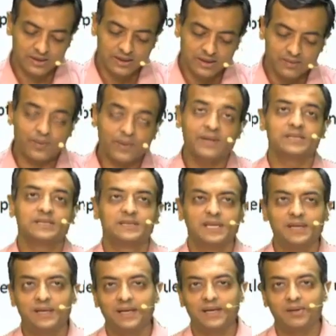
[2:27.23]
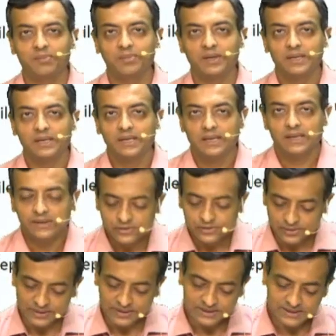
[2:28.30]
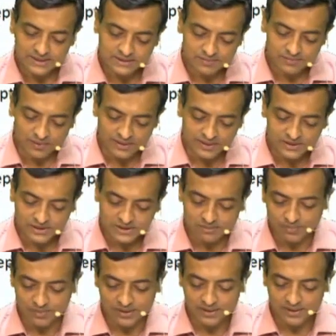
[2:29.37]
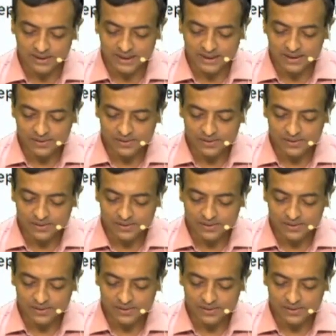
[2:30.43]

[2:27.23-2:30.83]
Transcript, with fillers: What is the treatment? So this is what is typically